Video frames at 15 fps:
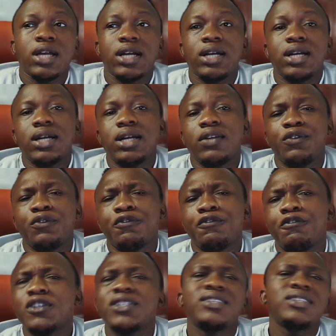And
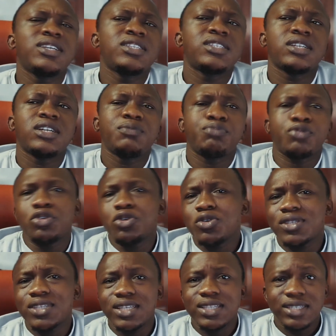Fortinet's uh,
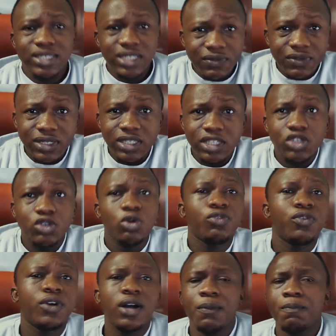products and services
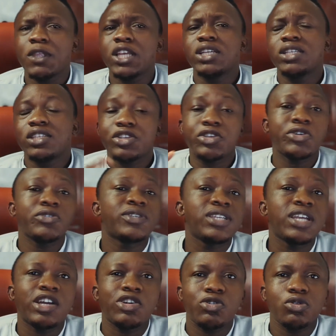cover
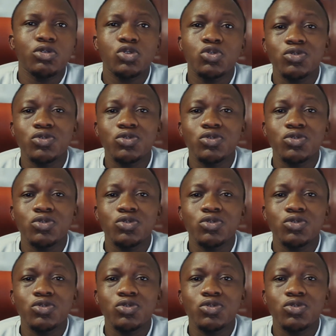security across